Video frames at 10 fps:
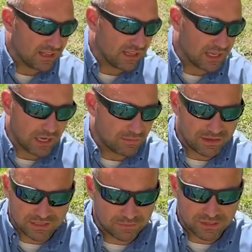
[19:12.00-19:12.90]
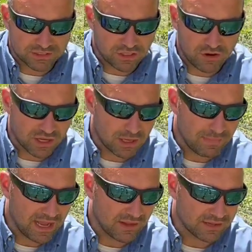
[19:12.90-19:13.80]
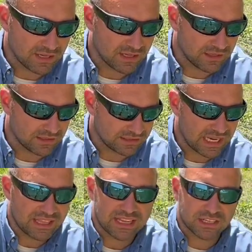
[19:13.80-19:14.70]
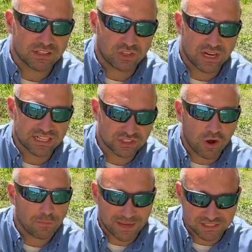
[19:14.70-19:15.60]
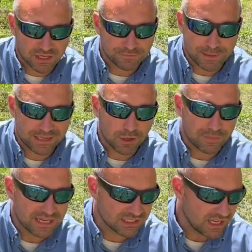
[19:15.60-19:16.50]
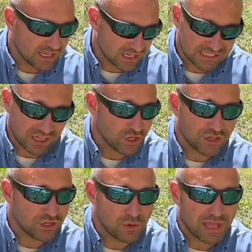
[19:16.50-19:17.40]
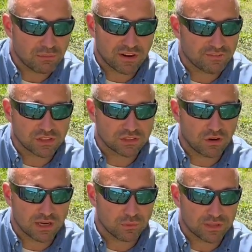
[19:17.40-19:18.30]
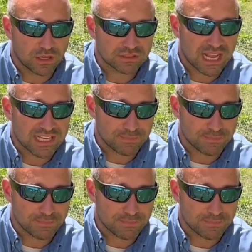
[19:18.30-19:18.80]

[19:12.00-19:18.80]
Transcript: not talking about saying that to try to exalt myself, by no means, because I couldn't do that when I first started with those guys.